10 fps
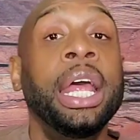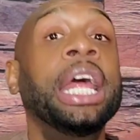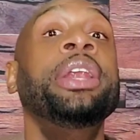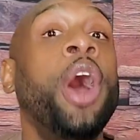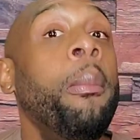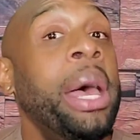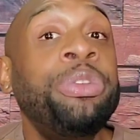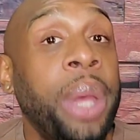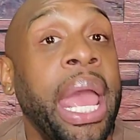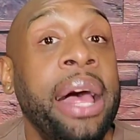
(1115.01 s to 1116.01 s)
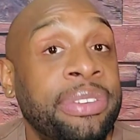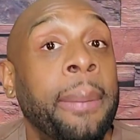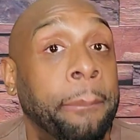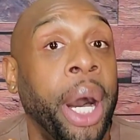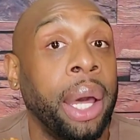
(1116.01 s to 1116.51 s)
And don't mess around, have
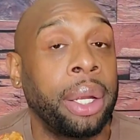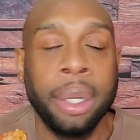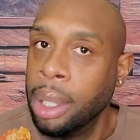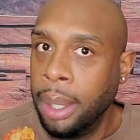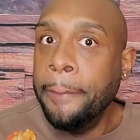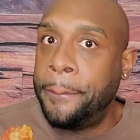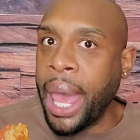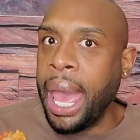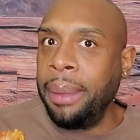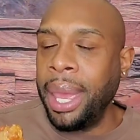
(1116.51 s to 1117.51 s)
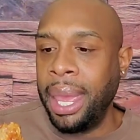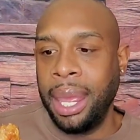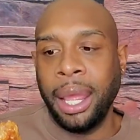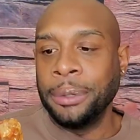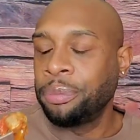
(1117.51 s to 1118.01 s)
some butter.
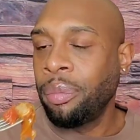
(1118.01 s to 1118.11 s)
Baby!